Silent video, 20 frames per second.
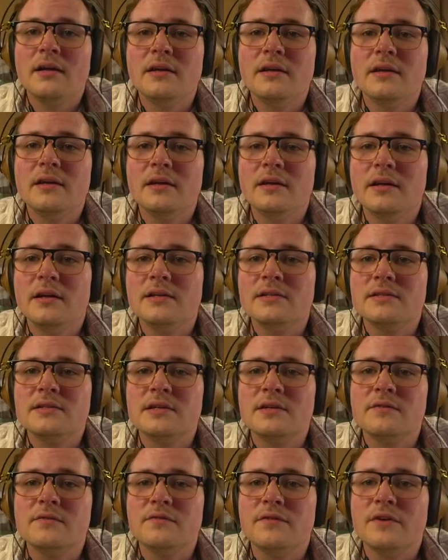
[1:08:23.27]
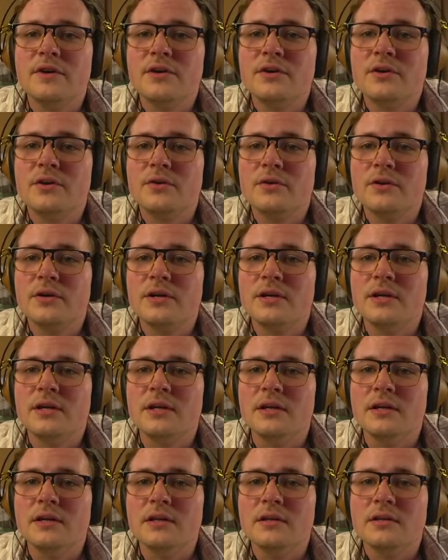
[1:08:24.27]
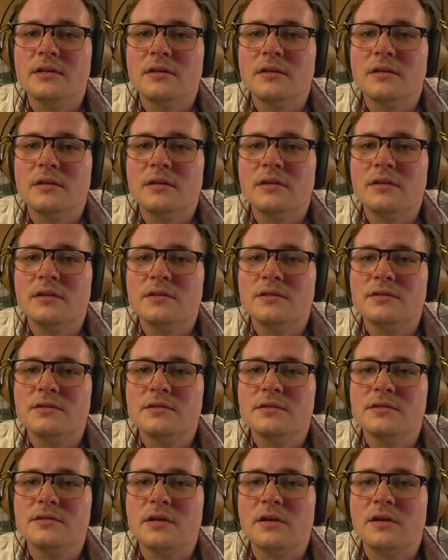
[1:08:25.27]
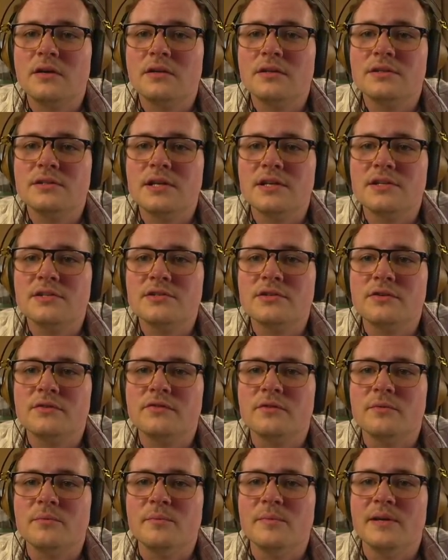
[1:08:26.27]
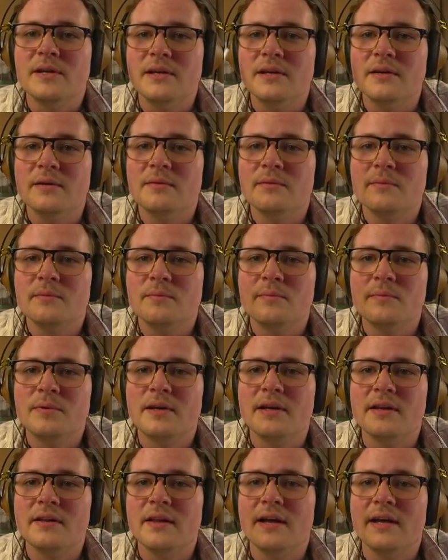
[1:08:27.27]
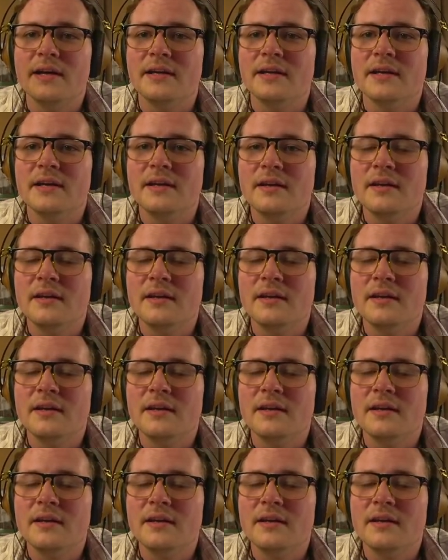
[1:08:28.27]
Yang's like verdigris. This is all intentional from me, but I like it.